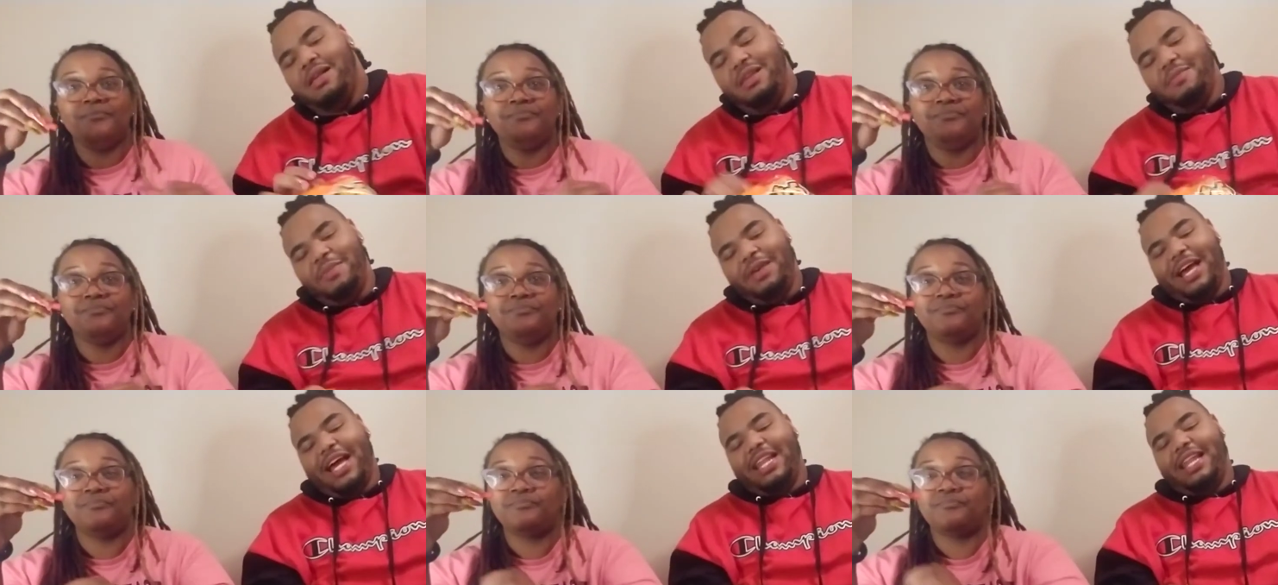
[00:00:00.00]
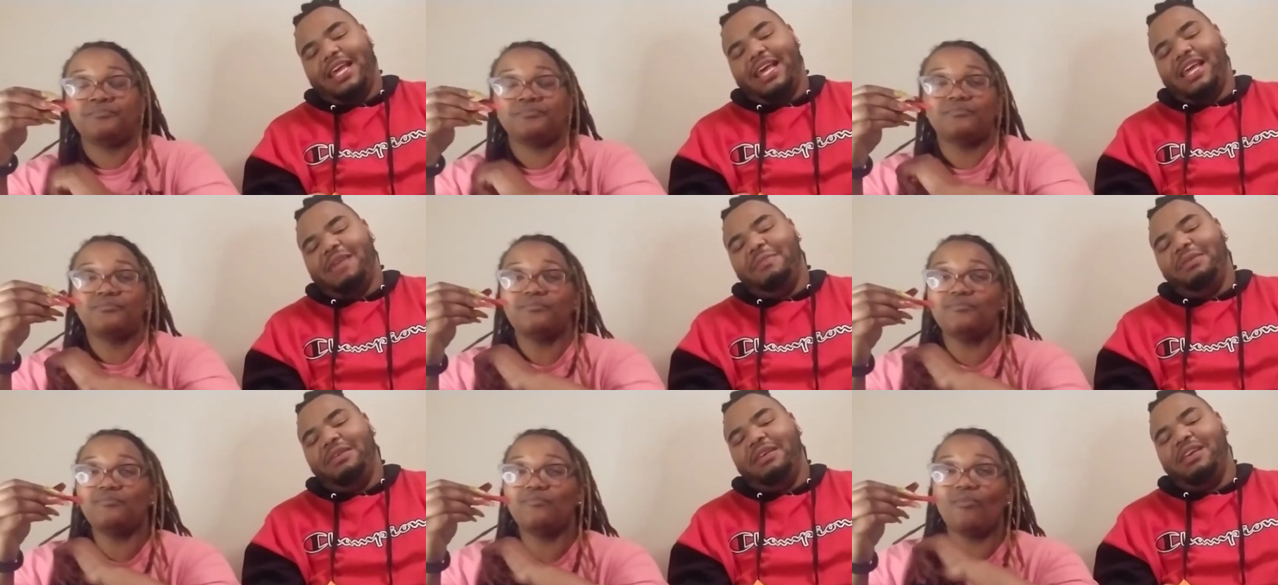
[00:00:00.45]
Speaker 1: You got
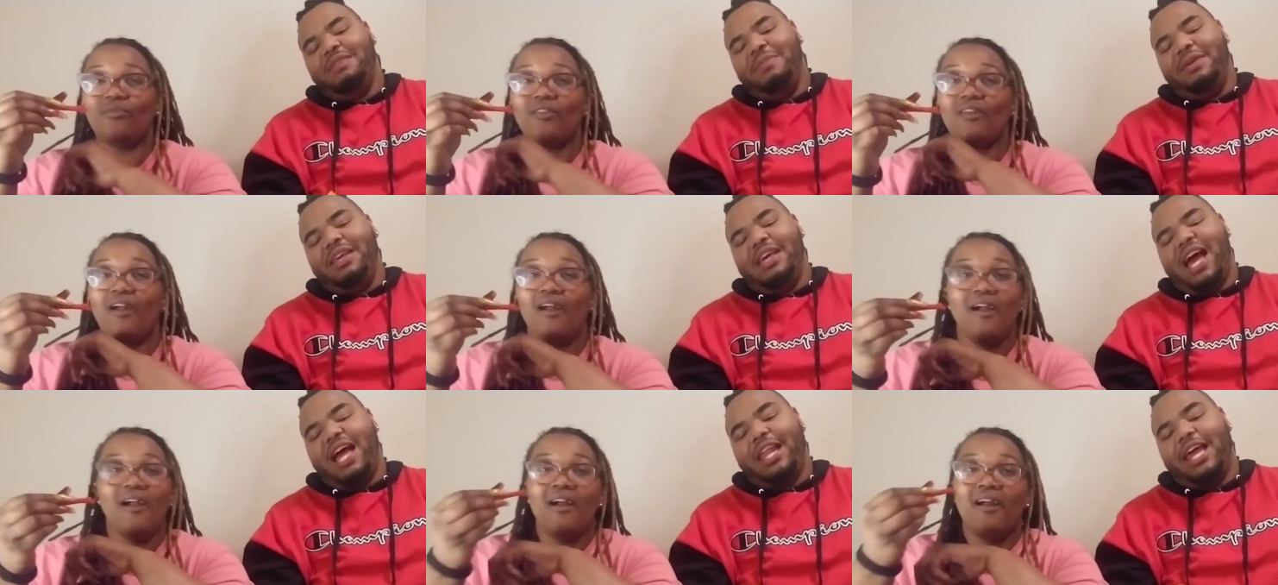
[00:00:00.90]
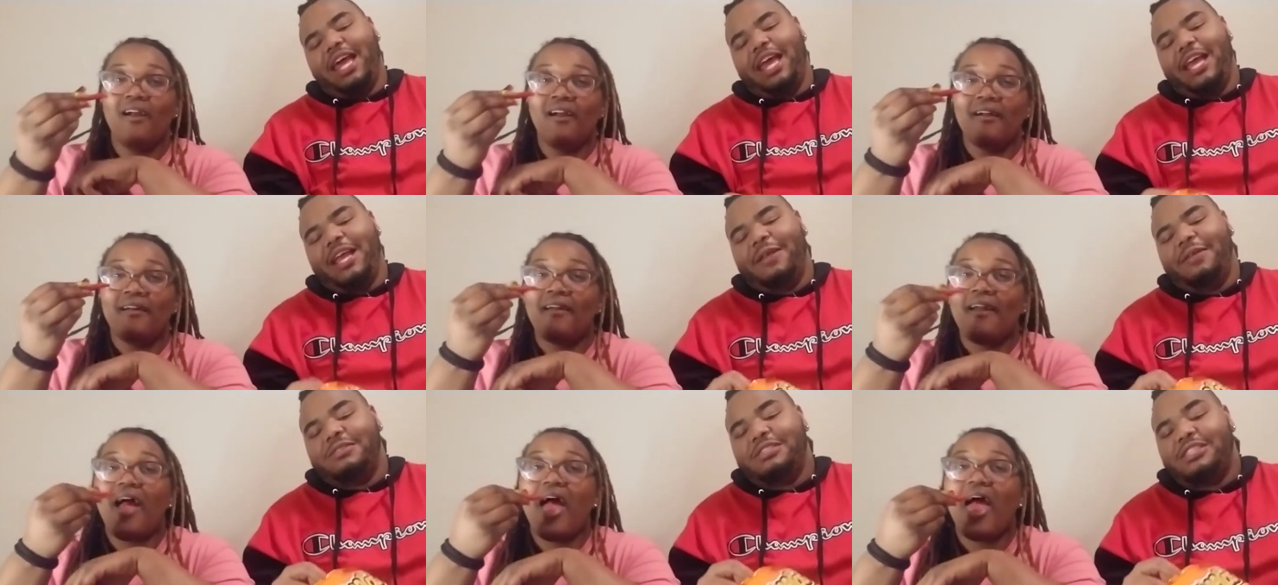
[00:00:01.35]
name. You got
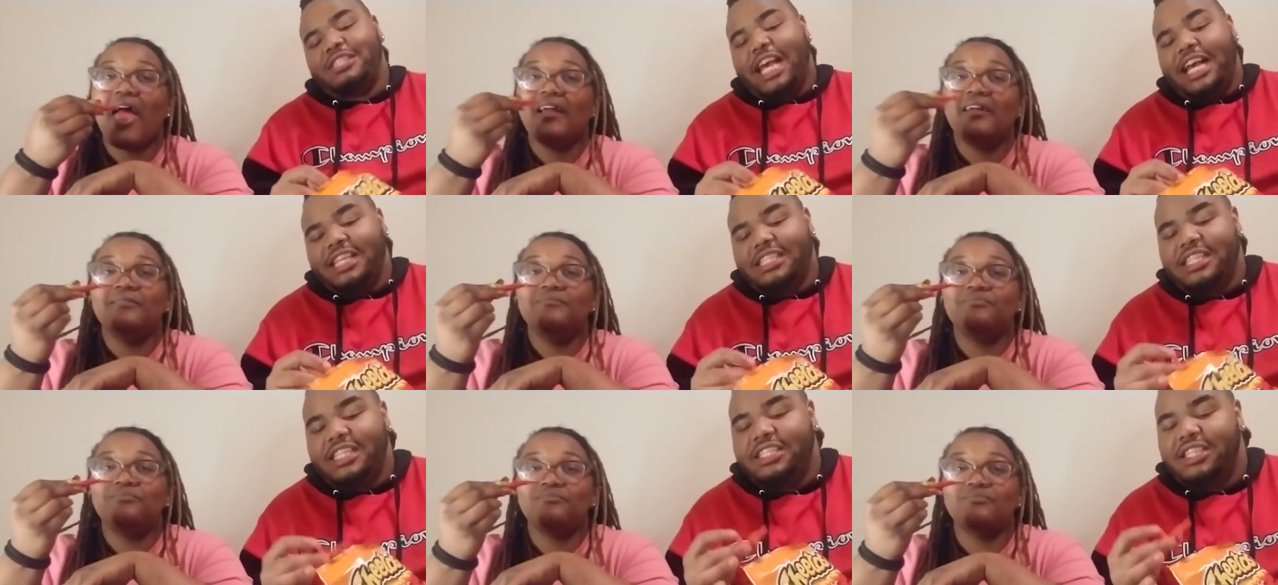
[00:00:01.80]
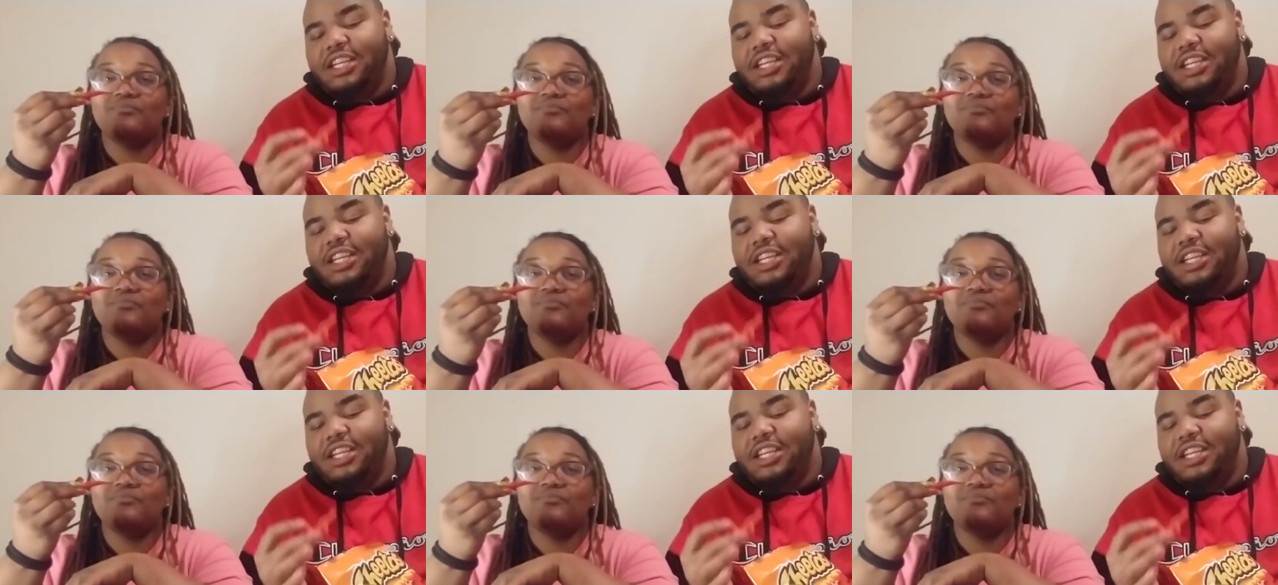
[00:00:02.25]
name. Texas.